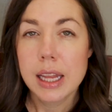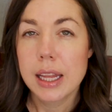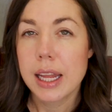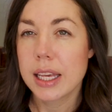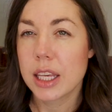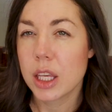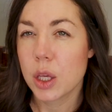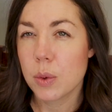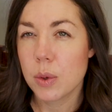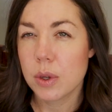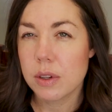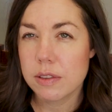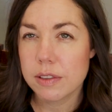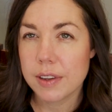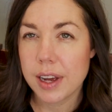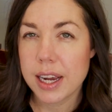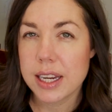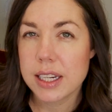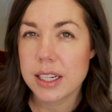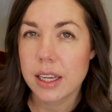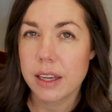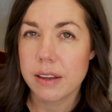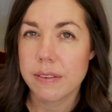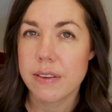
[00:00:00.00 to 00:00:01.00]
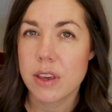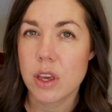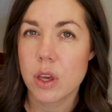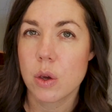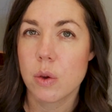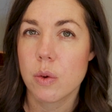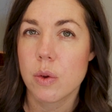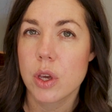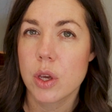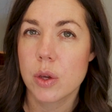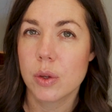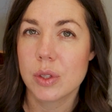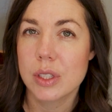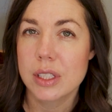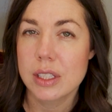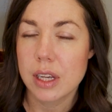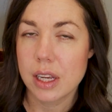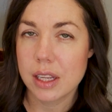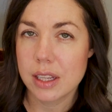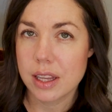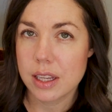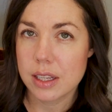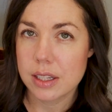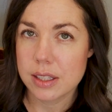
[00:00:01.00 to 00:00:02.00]
like you would find if you use
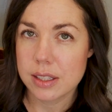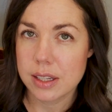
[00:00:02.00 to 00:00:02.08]
the